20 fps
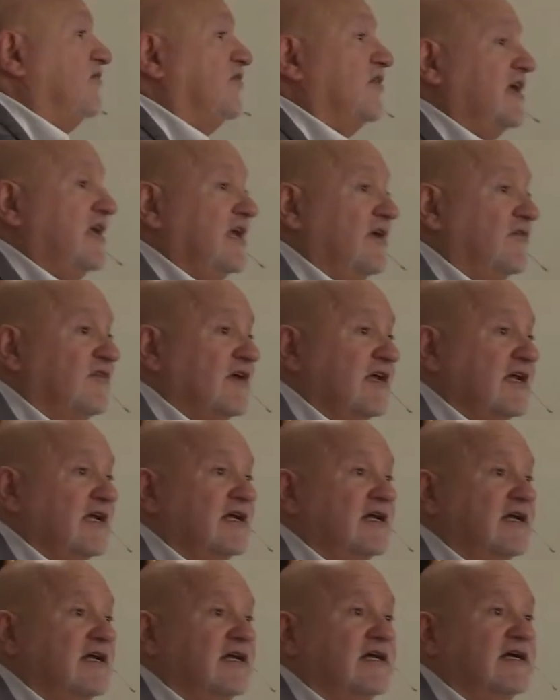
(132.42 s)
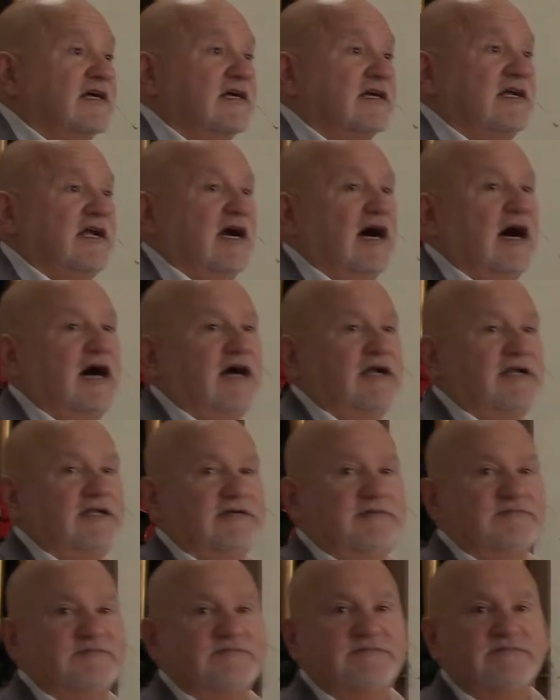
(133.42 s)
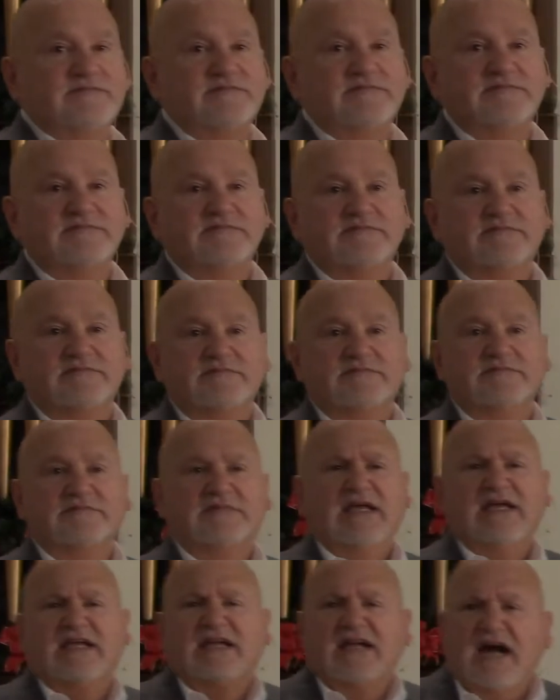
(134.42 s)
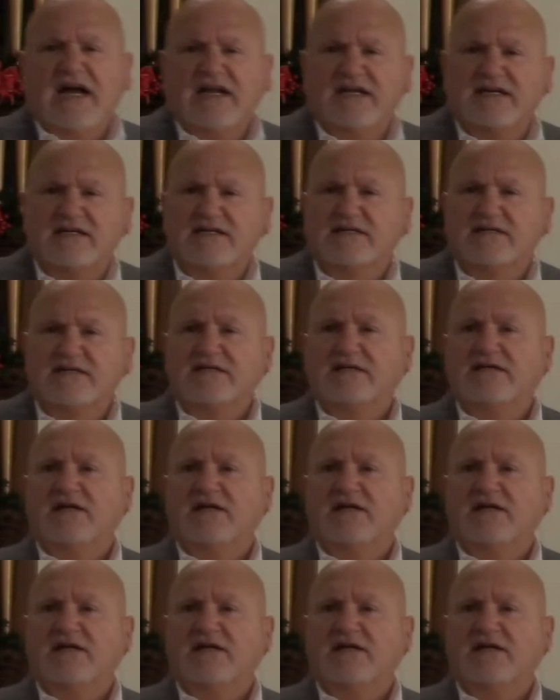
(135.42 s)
forgiving God. It kind of